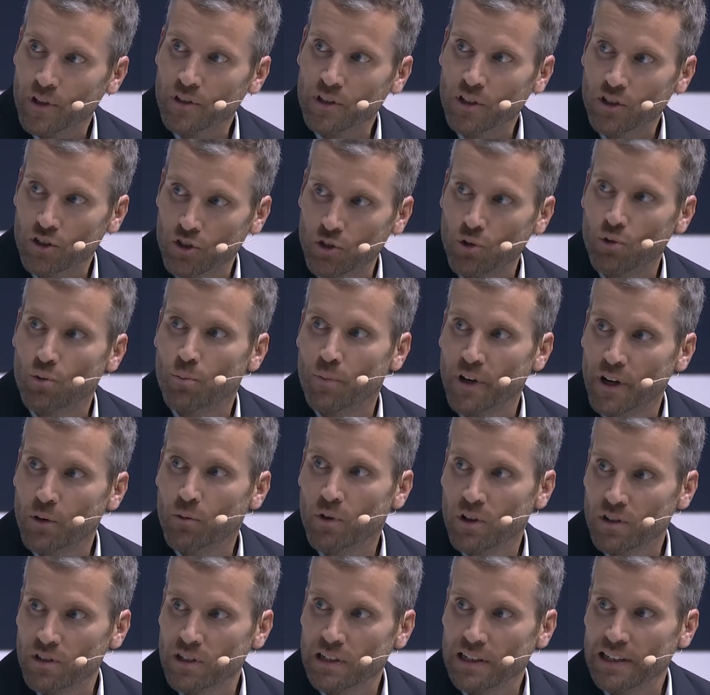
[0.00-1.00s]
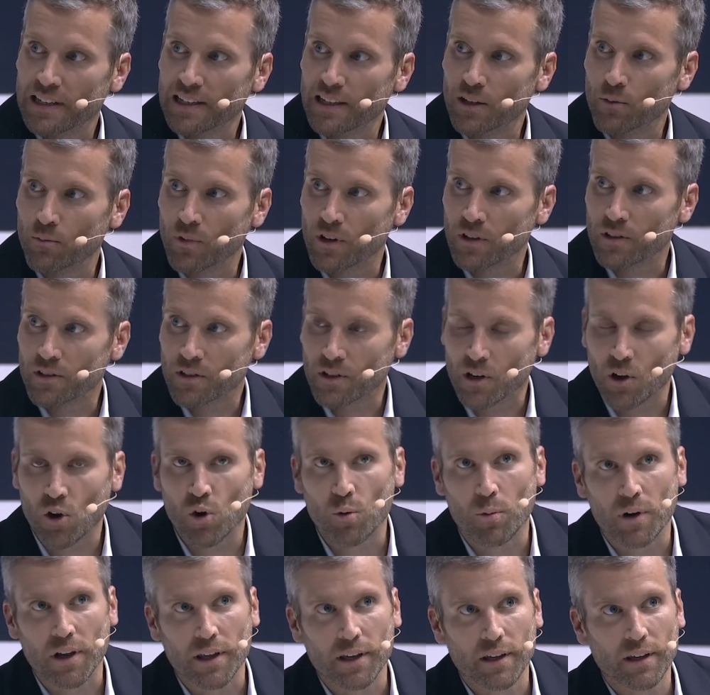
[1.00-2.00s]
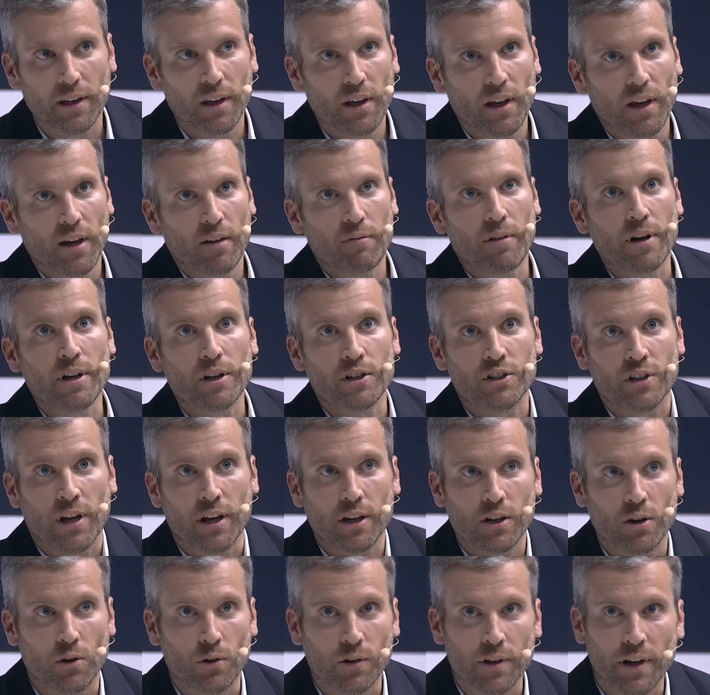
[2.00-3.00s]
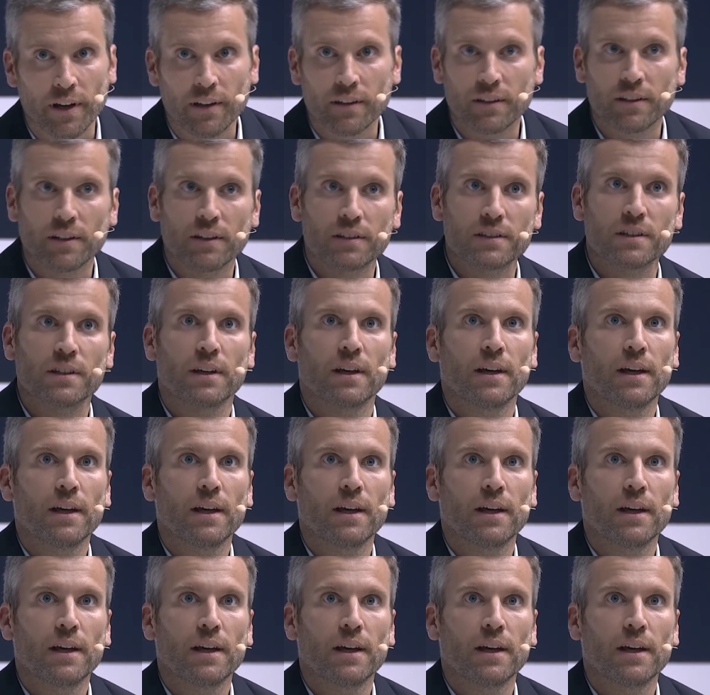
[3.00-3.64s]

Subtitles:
basically two big ones, leading ones globally, very tech-oriented,